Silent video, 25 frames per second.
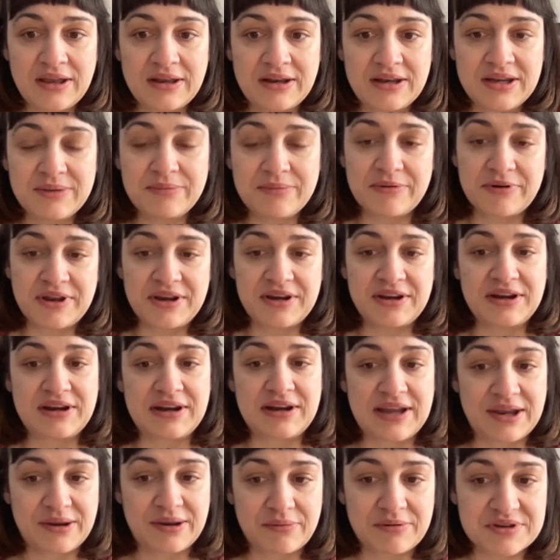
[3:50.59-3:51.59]
liberating
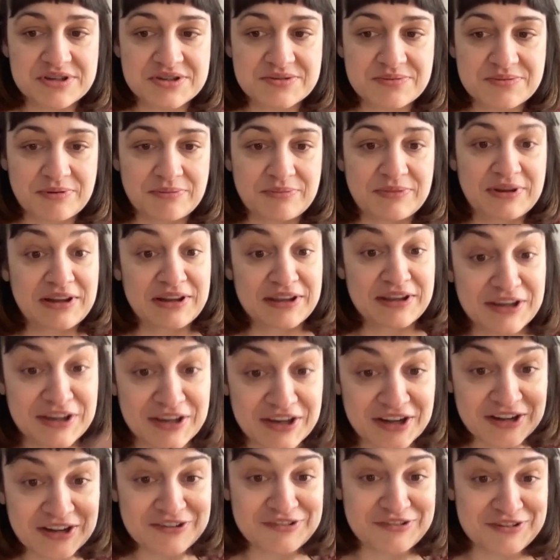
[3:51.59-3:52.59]
language from the
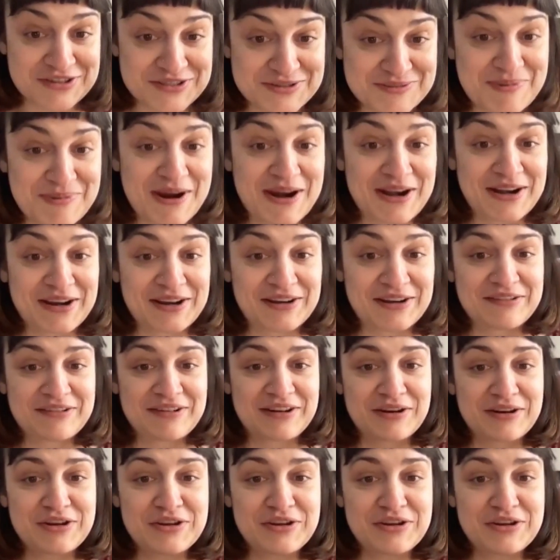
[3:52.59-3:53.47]
linear and transparent